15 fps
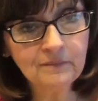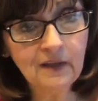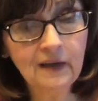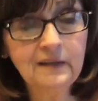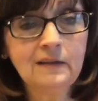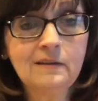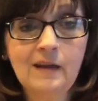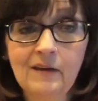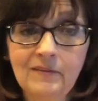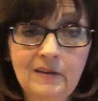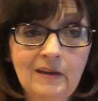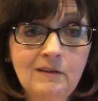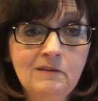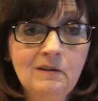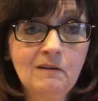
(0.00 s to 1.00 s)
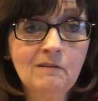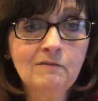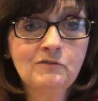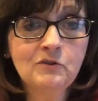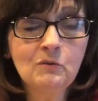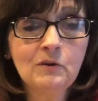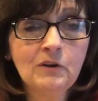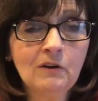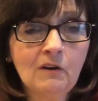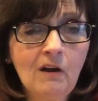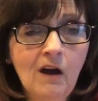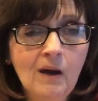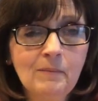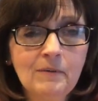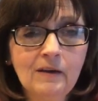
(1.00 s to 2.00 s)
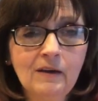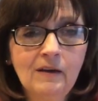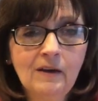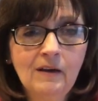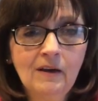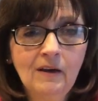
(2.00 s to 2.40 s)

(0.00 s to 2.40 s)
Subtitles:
And at the end of doing your hobby,